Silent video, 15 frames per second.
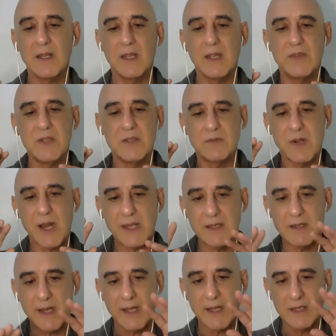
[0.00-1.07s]
if you
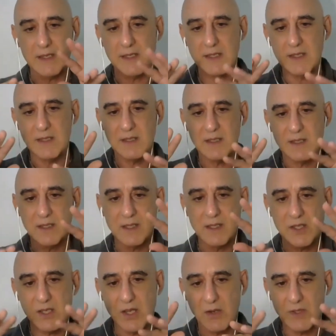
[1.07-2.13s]
regulate
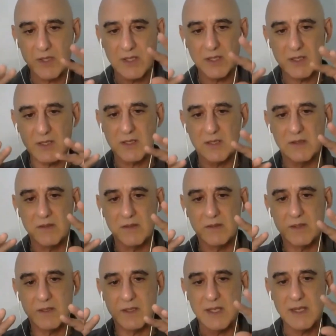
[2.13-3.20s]
kyo and jitsu,
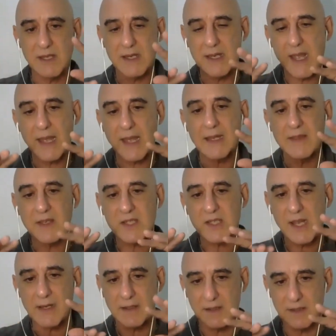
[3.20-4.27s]
yin and yang in the
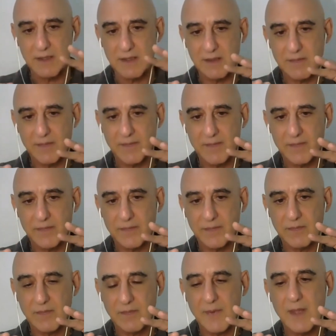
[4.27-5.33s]
channels,
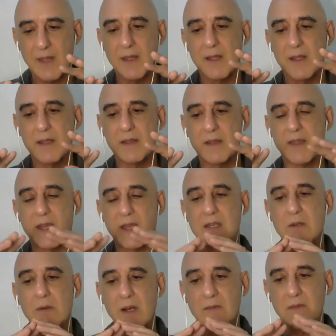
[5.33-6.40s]
then
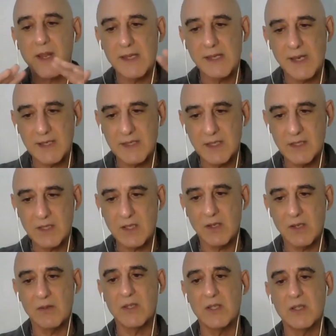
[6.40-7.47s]
you are regulating
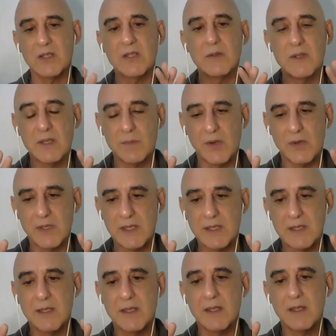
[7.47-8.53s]
kyo and jitsu in the body.
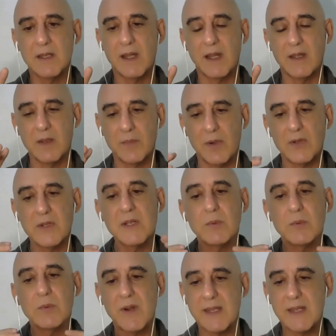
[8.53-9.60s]
And the body
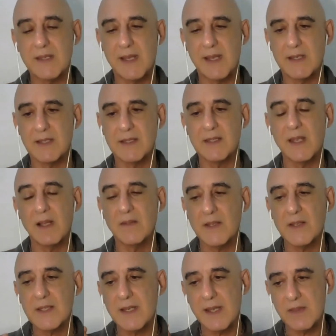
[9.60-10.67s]
will regulate itself.
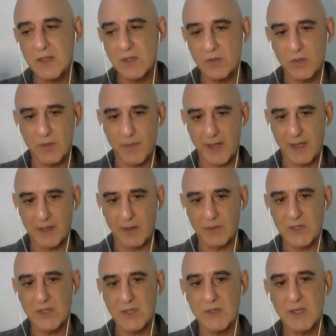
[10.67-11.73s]
It's like the doorbell I
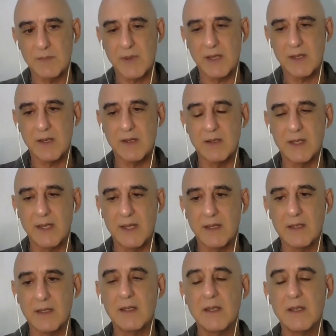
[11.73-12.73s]
was talking about earlier.